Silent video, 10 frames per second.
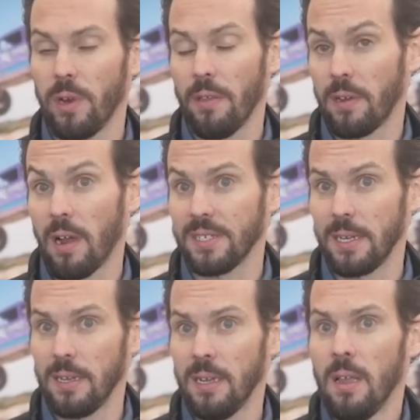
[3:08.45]
We got the
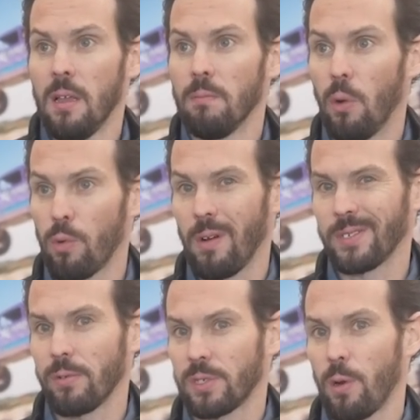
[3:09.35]
Godzilla, but we're
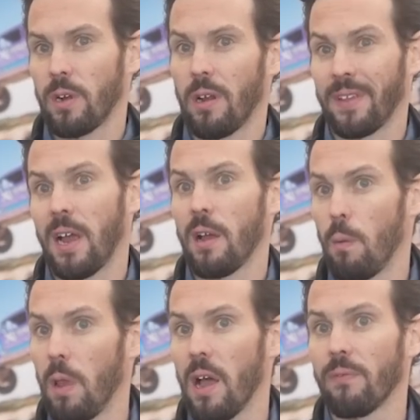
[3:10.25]
also starting on the
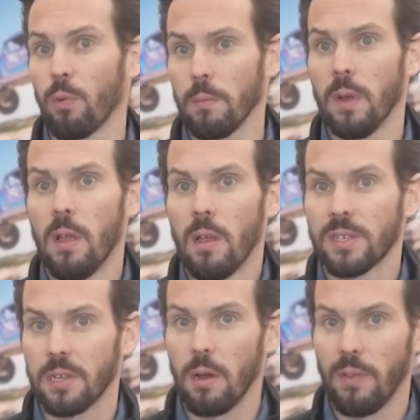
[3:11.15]
Coyote platform.
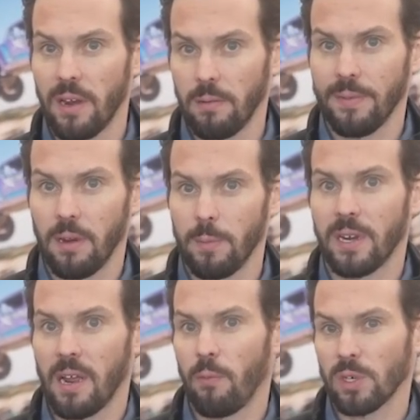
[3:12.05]
Yeah. So that'll be
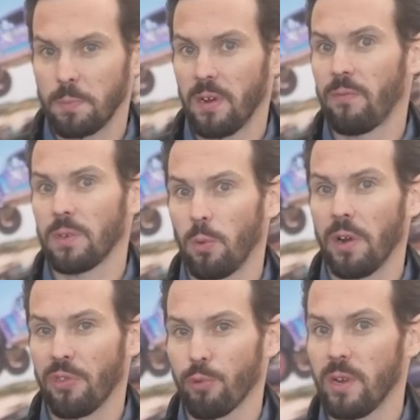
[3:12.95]
kind of what's big for
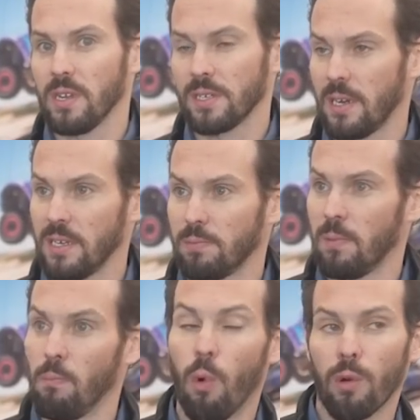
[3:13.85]
23 is
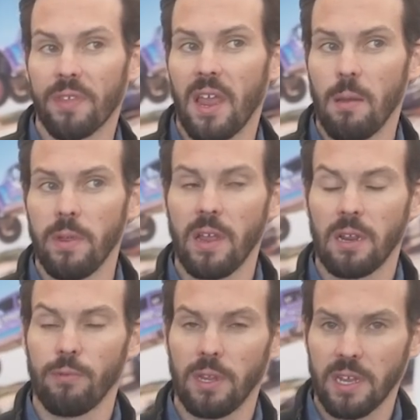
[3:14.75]
more of the Hemi,
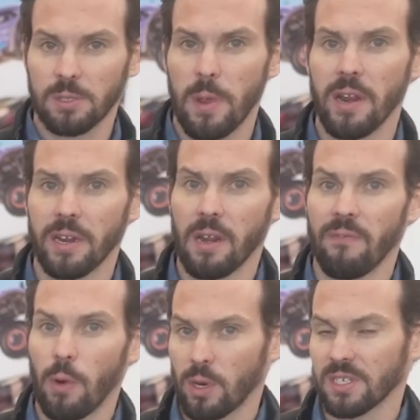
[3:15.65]
really expanding
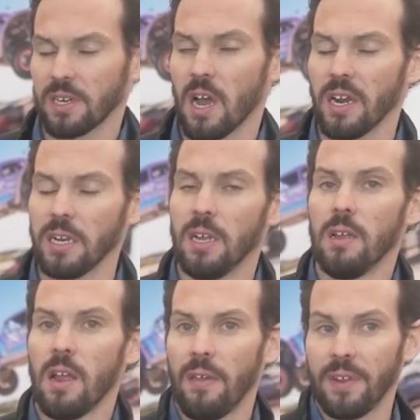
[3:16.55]
it, focusing on it.
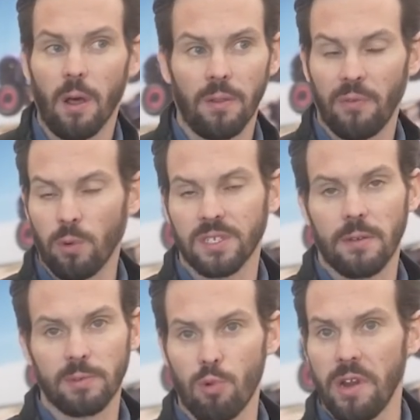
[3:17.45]
And then all the Ford
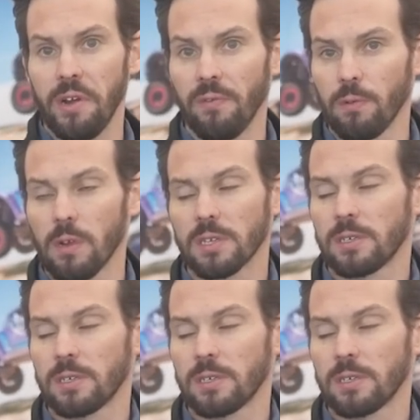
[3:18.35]
stuff's brand new for us.